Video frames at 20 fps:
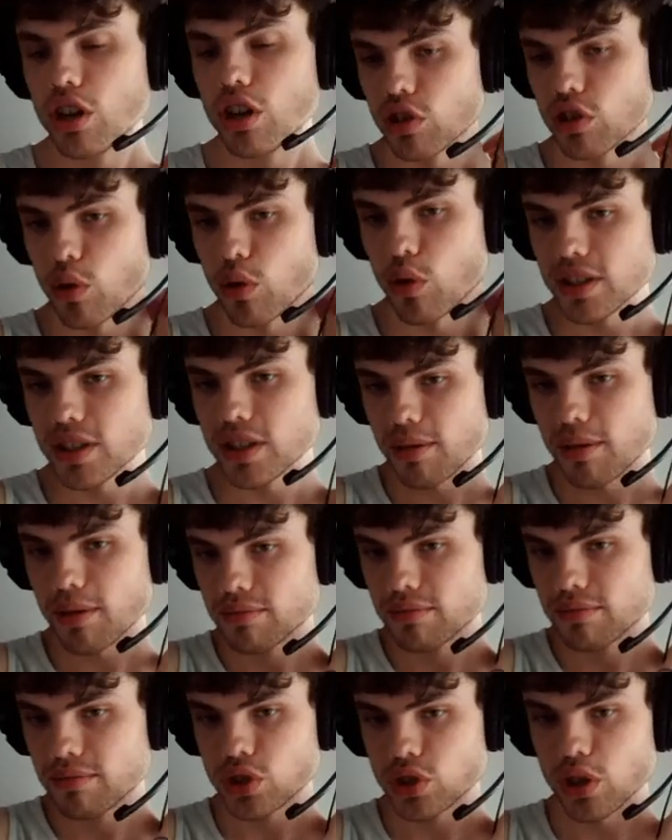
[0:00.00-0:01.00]
record some,
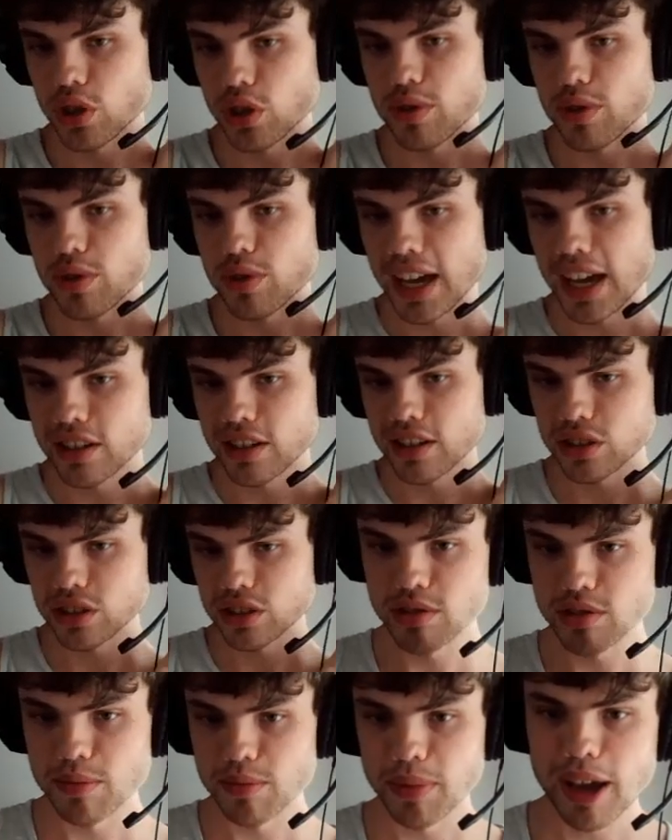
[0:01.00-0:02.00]
show you the deck, show
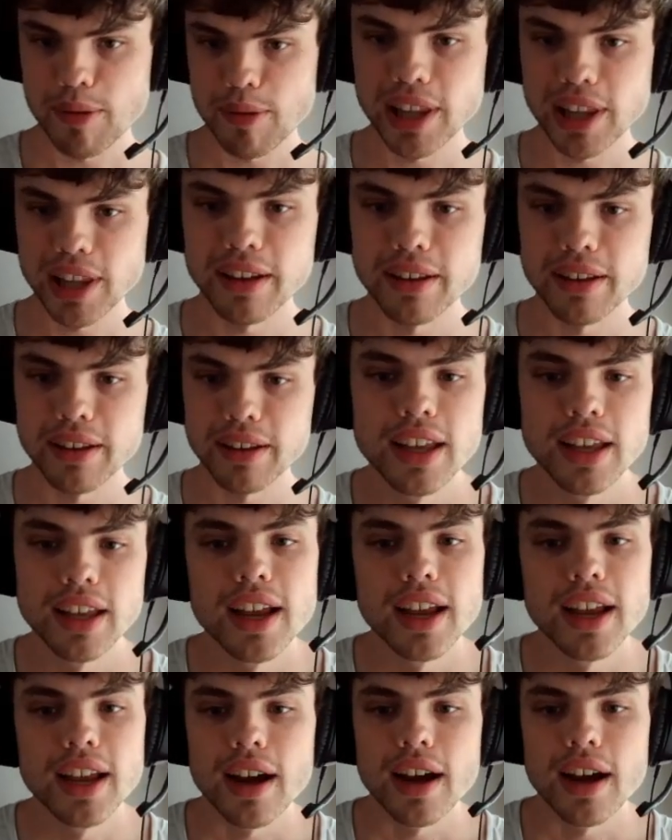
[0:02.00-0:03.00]
you some gameplay,
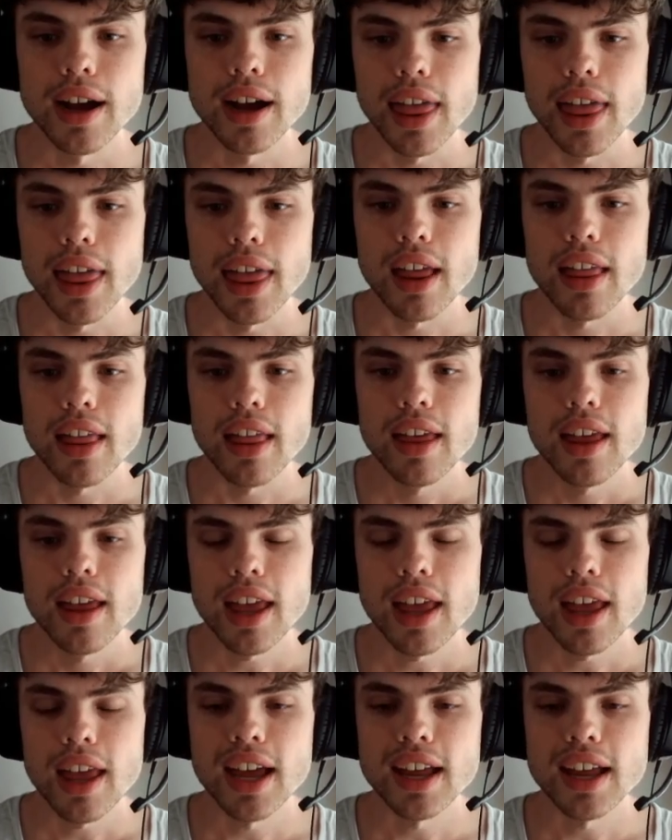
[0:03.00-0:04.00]

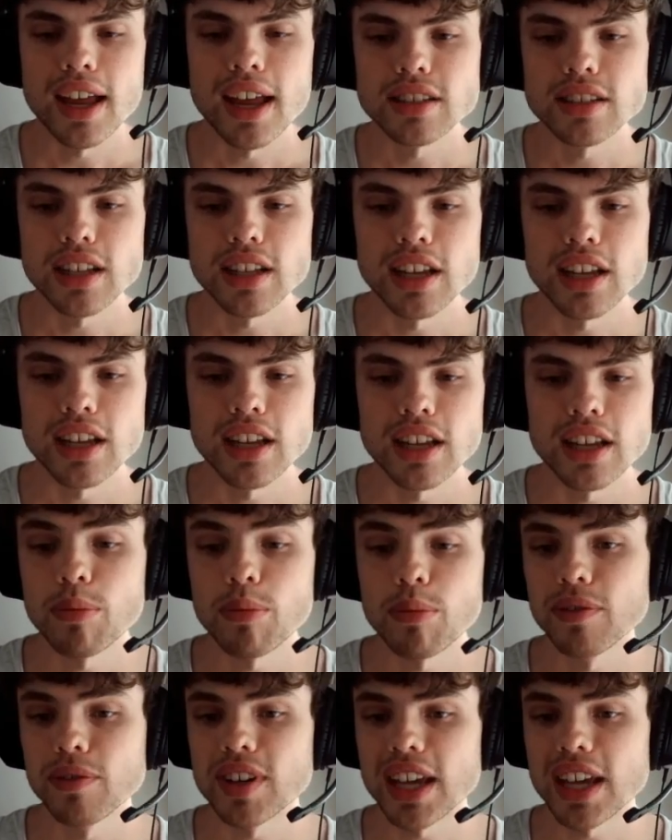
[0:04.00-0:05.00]
and in a
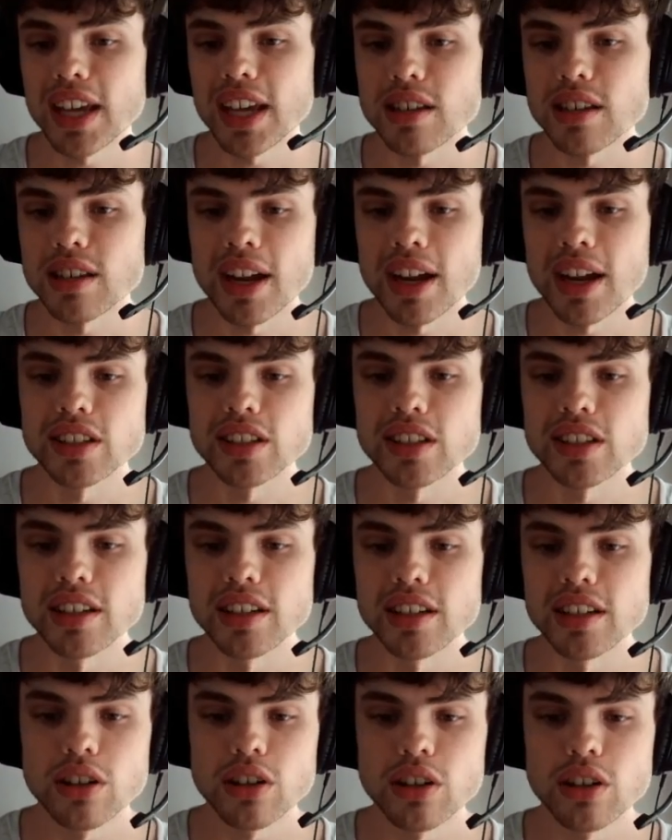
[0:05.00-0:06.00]
couple of days I'm actually
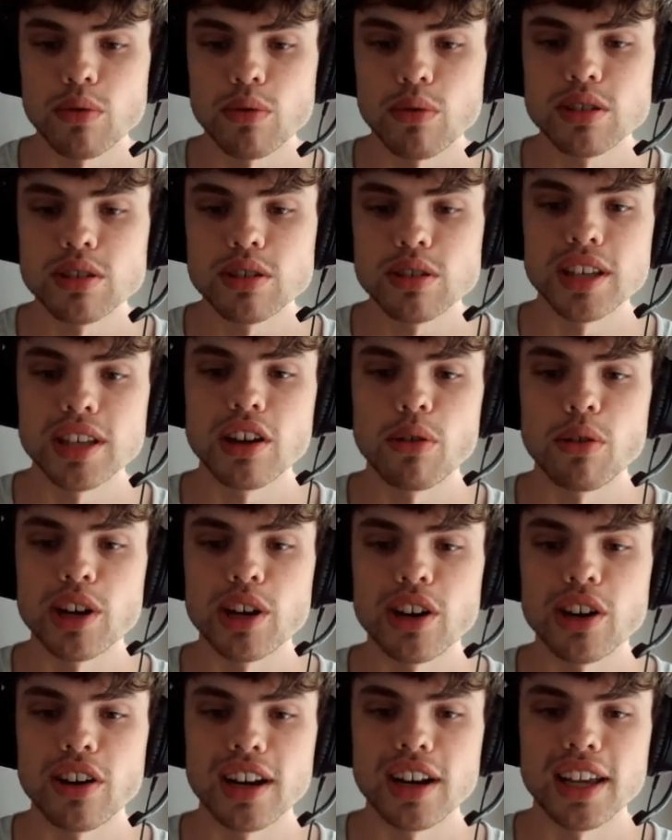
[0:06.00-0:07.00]
going to be going
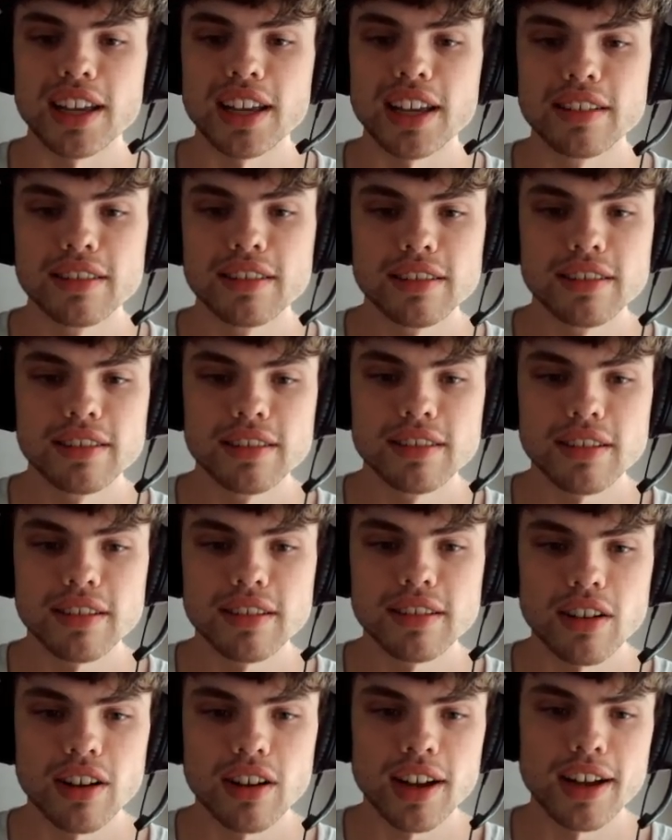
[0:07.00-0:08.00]
on
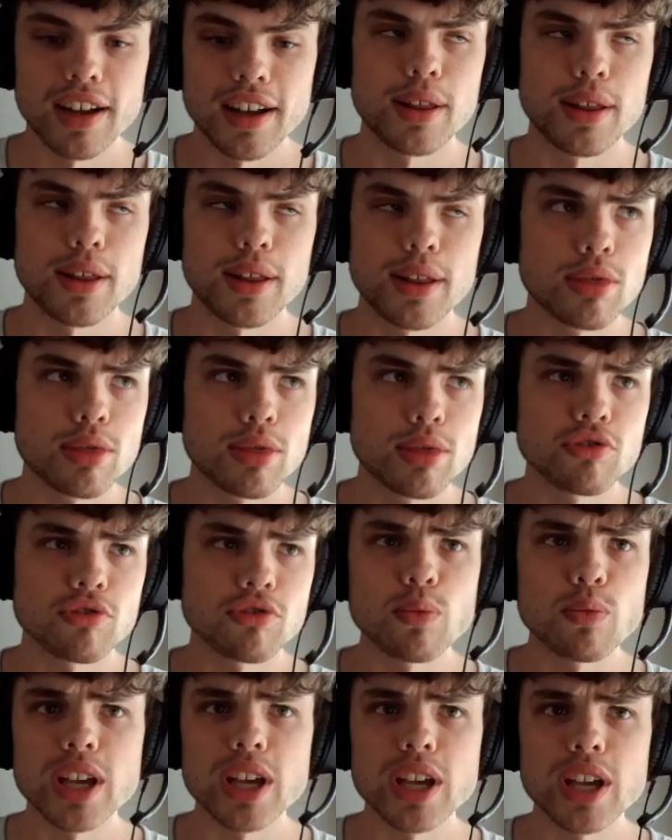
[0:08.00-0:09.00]
a 3
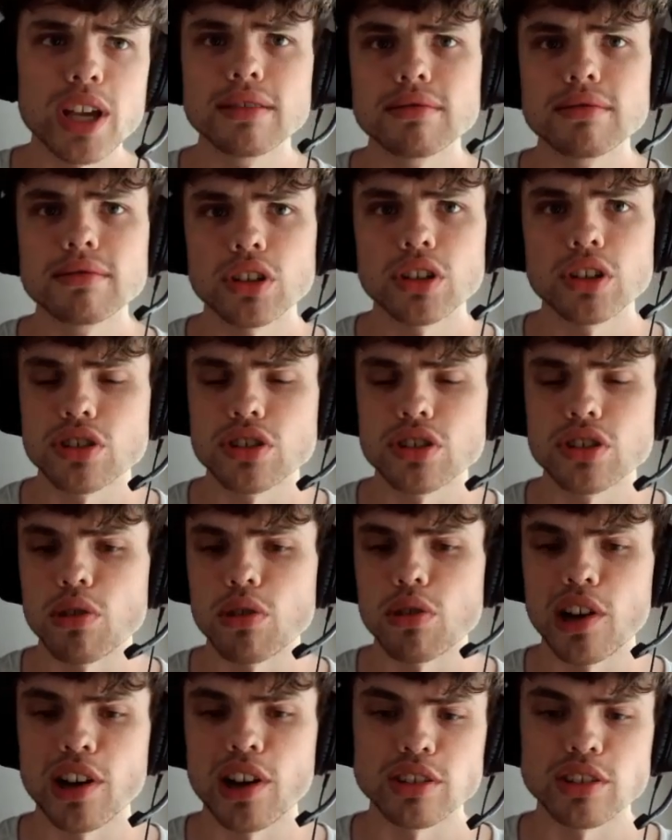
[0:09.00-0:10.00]
week or so
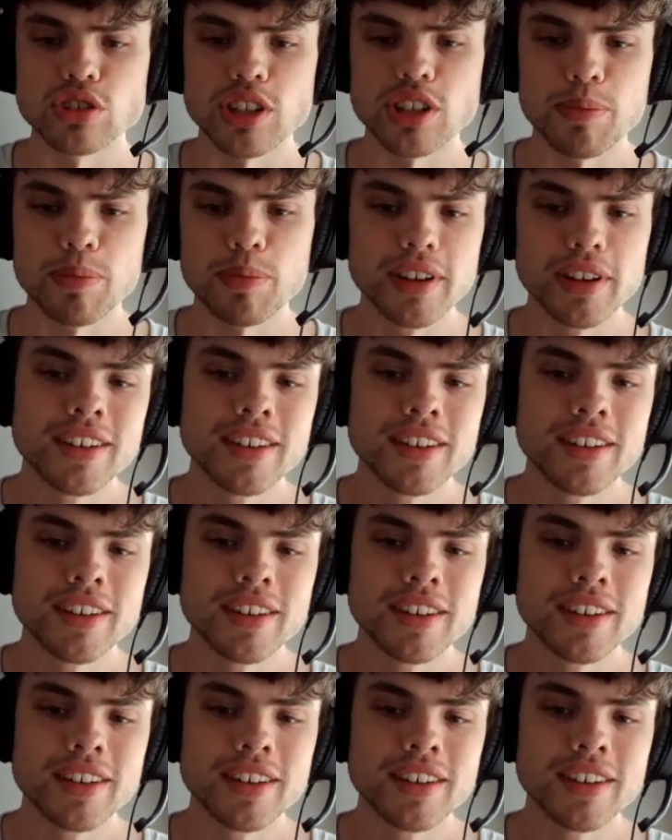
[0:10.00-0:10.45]
long trip